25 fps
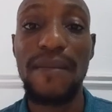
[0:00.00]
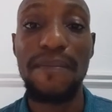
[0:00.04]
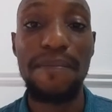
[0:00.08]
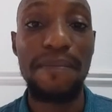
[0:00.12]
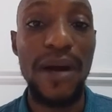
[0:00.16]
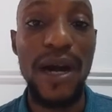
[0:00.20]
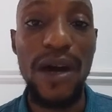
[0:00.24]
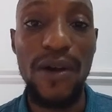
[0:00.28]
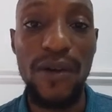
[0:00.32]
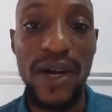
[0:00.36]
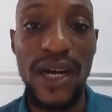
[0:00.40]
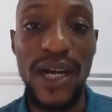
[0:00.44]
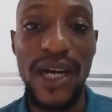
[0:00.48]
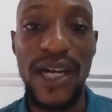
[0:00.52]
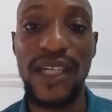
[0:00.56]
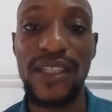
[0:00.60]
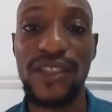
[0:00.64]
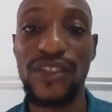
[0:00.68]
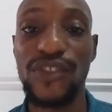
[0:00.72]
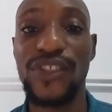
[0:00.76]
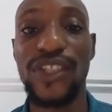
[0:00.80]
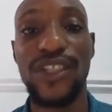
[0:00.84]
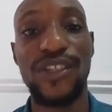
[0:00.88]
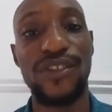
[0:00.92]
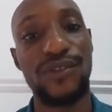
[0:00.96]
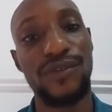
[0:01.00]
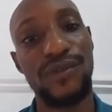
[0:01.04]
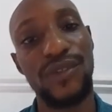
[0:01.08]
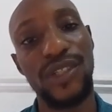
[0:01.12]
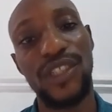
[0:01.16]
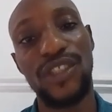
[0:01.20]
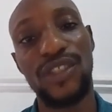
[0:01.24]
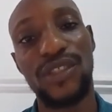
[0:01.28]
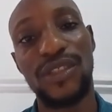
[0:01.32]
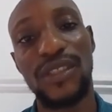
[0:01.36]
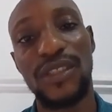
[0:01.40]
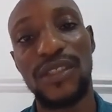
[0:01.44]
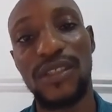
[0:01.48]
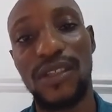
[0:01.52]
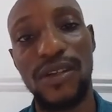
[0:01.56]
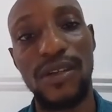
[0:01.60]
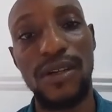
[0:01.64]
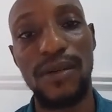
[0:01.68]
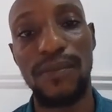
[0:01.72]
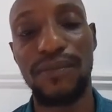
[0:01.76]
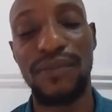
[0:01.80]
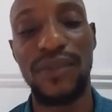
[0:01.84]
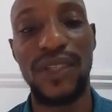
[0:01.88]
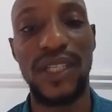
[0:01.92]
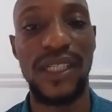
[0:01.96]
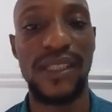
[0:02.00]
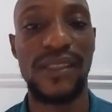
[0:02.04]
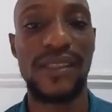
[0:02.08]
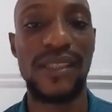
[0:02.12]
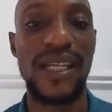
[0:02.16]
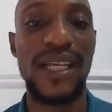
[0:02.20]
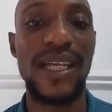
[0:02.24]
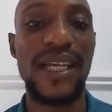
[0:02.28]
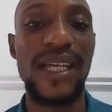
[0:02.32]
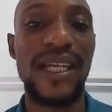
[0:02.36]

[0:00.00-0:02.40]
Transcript: power generation companies.